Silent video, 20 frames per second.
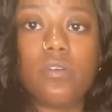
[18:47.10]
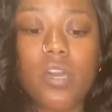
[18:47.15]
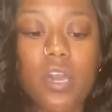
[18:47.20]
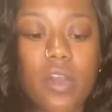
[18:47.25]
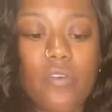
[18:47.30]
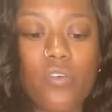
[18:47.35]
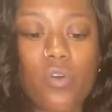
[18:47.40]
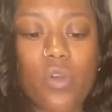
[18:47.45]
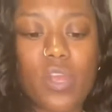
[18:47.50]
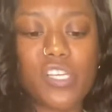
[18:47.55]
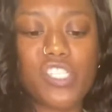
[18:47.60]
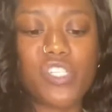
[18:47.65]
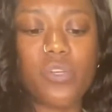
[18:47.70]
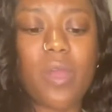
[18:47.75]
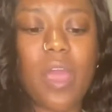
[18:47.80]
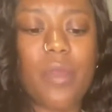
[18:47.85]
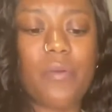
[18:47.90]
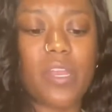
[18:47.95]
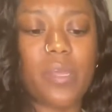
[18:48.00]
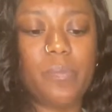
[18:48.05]
Of course, you
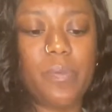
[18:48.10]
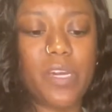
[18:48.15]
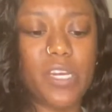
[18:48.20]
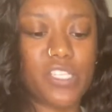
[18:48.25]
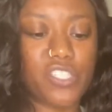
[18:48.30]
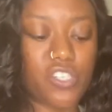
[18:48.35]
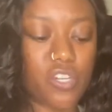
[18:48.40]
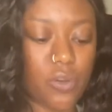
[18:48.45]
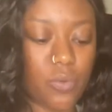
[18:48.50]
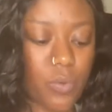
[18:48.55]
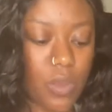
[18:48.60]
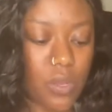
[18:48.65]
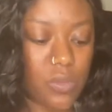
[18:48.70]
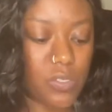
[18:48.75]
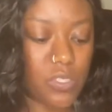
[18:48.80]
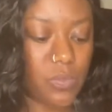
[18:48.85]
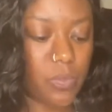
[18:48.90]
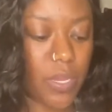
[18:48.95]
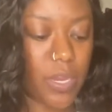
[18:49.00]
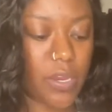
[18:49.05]
already put your
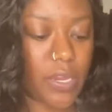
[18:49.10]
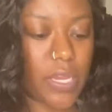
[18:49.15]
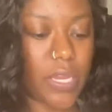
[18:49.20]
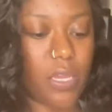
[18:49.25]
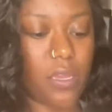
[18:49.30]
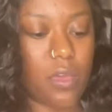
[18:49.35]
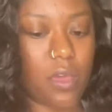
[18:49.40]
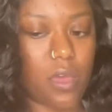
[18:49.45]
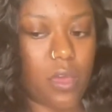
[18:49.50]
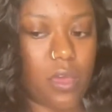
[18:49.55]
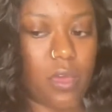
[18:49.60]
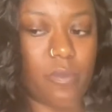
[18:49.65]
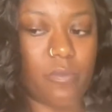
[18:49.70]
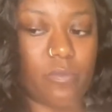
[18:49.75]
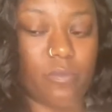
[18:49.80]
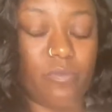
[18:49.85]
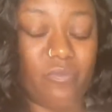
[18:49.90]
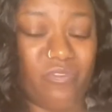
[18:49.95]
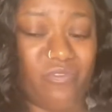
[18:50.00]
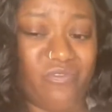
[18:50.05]
rosemary
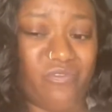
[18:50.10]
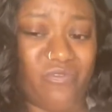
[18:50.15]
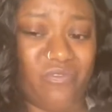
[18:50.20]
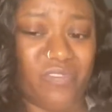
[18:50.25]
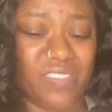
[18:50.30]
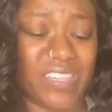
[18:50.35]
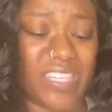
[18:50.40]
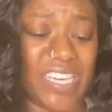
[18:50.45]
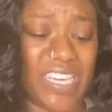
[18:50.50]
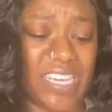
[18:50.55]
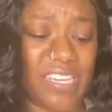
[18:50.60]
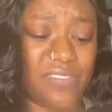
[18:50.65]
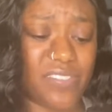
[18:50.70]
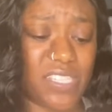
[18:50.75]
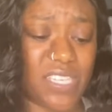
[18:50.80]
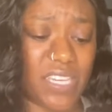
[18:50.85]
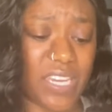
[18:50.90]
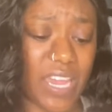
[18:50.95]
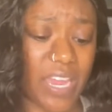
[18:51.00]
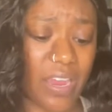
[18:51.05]
um, leaves
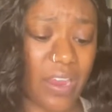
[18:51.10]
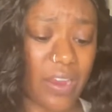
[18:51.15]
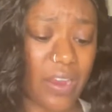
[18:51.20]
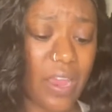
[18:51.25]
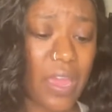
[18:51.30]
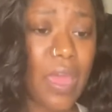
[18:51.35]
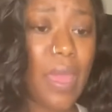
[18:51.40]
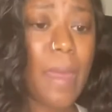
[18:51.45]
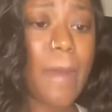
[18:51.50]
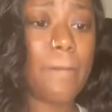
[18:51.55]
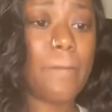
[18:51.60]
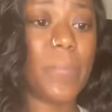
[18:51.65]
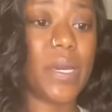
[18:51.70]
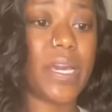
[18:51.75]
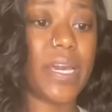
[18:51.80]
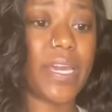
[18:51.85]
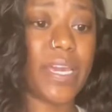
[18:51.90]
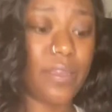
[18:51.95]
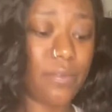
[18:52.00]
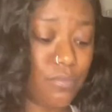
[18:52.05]
in there,
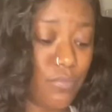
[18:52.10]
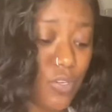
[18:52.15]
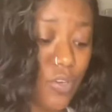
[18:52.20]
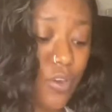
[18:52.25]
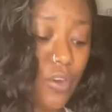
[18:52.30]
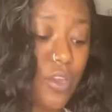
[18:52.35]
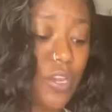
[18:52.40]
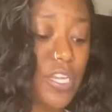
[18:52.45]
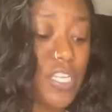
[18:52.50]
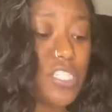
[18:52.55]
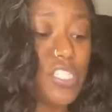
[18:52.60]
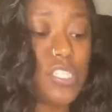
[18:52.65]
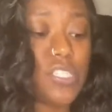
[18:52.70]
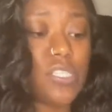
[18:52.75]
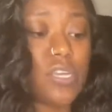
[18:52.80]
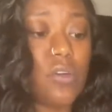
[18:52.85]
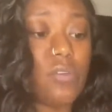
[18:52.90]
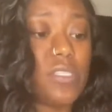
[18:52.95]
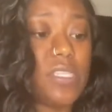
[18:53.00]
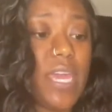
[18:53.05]
but girl, this just
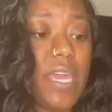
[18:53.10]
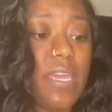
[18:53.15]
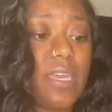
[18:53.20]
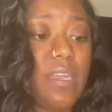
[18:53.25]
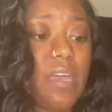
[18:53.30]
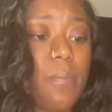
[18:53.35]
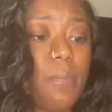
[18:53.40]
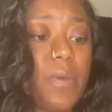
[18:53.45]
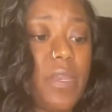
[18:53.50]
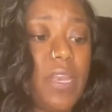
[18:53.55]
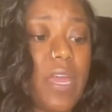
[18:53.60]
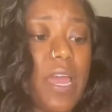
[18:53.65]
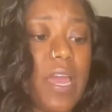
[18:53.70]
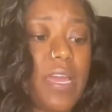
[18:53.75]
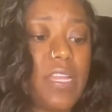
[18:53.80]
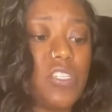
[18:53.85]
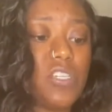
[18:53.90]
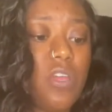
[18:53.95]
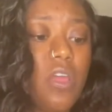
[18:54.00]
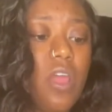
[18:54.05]
gonna take it up a
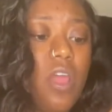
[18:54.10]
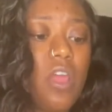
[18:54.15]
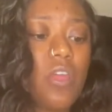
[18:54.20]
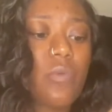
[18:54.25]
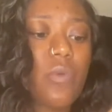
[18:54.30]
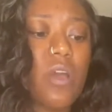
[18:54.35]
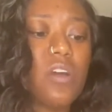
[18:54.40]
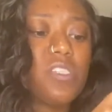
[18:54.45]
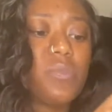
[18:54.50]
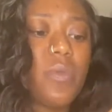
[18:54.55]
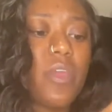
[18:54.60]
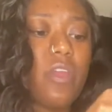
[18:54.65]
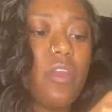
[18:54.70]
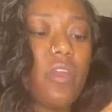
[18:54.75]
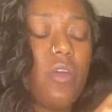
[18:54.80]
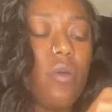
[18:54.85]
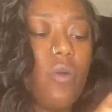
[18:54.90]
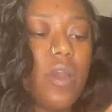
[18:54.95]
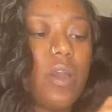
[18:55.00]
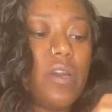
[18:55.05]
notch. Rosemary
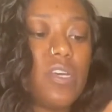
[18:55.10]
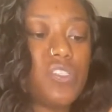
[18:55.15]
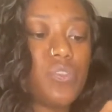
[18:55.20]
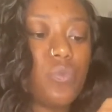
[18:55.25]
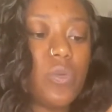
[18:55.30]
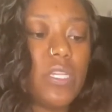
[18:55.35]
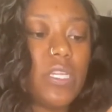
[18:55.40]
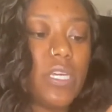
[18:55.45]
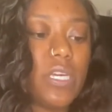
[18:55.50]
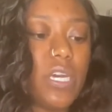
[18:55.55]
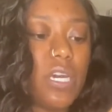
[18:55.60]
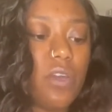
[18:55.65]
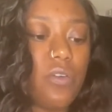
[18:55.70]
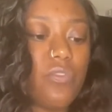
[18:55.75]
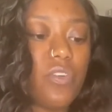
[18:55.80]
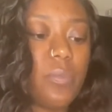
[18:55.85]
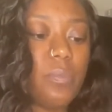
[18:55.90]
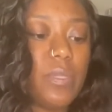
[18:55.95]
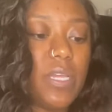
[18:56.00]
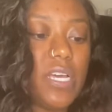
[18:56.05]
oil is really good for
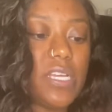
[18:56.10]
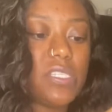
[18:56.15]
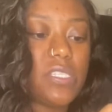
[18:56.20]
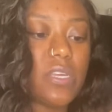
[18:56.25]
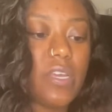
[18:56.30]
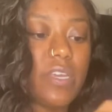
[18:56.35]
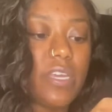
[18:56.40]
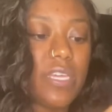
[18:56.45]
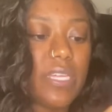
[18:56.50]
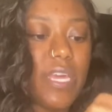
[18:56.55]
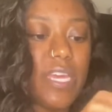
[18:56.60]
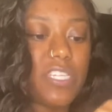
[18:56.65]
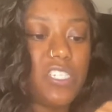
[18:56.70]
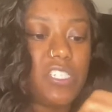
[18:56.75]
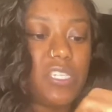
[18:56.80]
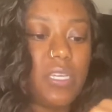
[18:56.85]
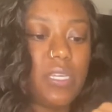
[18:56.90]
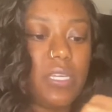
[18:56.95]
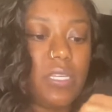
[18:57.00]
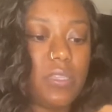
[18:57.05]
blood
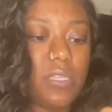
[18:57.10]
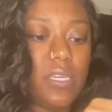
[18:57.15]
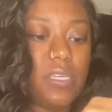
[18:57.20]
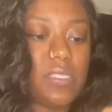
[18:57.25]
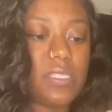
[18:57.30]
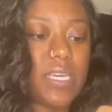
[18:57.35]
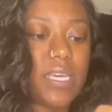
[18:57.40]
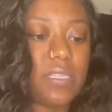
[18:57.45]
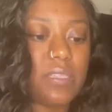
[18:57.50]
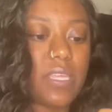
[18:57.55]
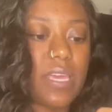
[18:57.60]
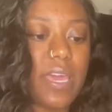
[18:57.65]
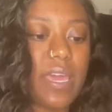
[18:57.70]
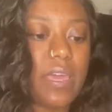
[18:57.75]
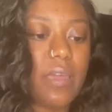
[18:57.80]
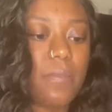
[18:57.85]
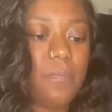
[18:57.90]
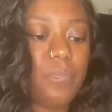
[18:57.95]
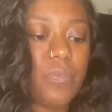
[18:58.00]
circulation and things like that.